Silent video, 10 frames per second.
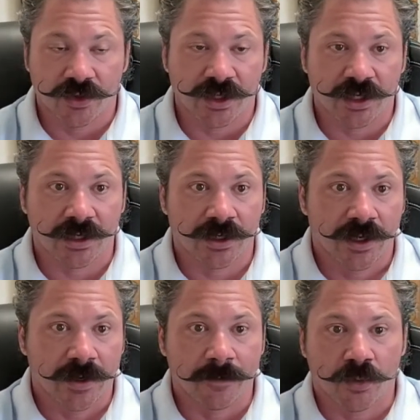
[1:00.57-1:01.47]
the
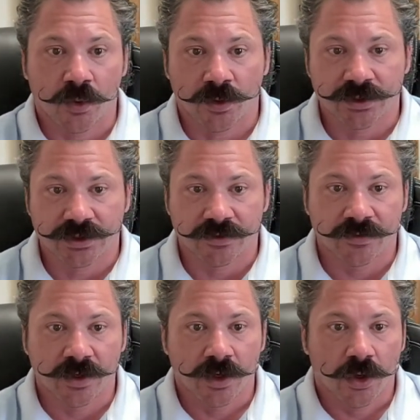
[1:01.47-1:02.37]
importance of
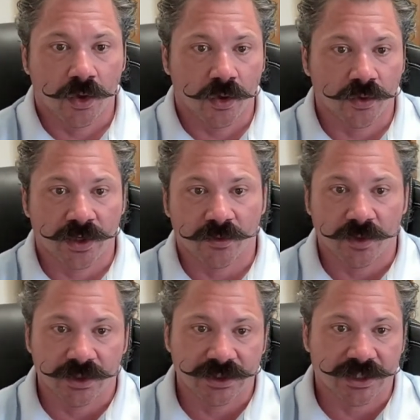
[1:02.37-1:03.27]
holding
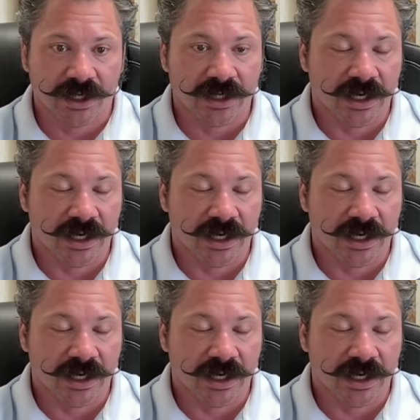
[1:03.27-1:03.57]
real estate.